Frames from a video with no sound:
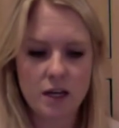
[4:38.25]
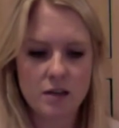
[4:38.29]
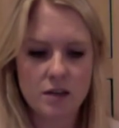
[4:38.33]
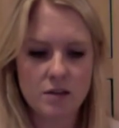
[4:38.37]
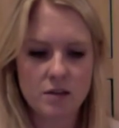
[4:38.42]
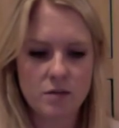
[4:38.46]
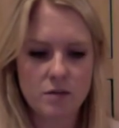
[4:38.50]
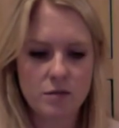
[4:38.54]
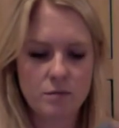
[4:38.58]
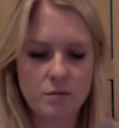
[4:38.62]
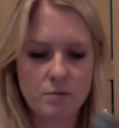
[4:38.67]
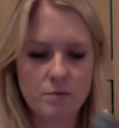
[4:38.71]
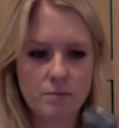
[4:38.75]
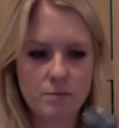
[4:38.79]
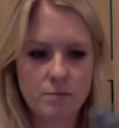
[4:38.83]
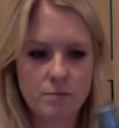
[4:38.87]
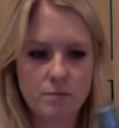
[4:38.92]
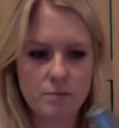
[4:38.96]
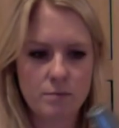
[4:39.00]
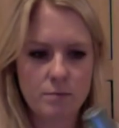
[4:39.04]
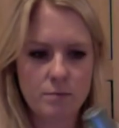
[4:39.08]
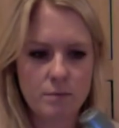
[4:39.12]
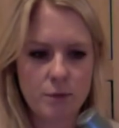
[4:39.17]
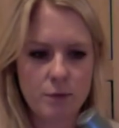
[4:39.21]
It's sort
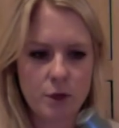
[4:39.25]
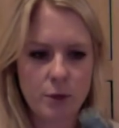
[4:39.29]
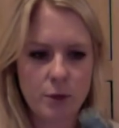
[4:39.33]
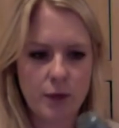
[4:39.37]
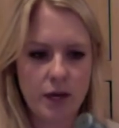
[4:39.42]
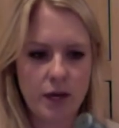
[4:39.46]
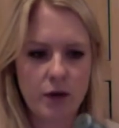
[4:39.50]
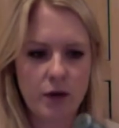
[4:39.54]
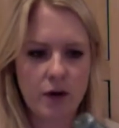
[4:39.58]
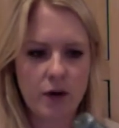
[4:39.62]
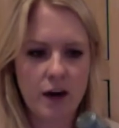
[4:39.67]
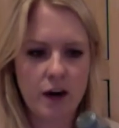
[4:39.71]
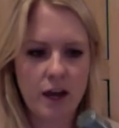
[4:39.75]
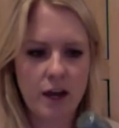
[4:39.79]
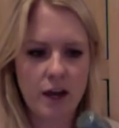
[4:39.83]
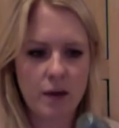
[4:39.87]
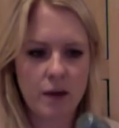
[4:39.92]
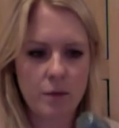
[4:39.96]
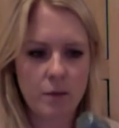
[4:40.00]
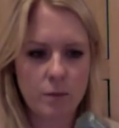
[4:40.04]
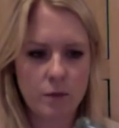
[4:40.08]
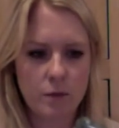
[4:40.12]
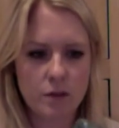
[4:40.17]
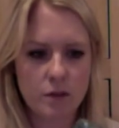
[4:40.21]
of bluey grey
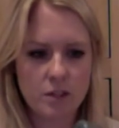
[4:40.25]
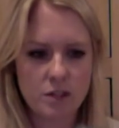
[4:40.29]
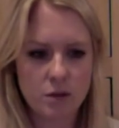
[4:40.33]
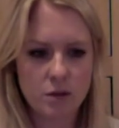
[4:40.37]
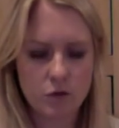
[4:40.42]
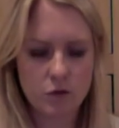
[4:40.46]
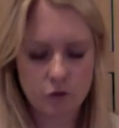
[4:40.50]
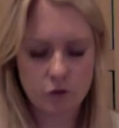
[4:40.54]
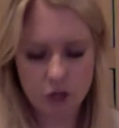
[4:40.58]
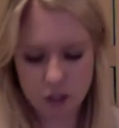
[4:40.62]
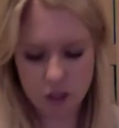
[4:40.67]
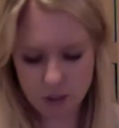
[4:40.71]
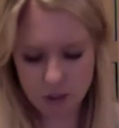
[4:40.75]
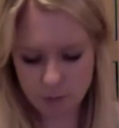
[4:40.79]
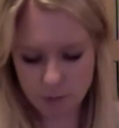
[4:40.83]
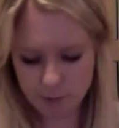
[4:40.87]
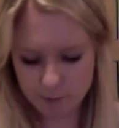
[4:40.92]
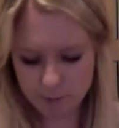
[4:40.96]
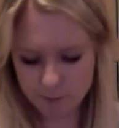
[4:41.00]
with a silvery shimmer.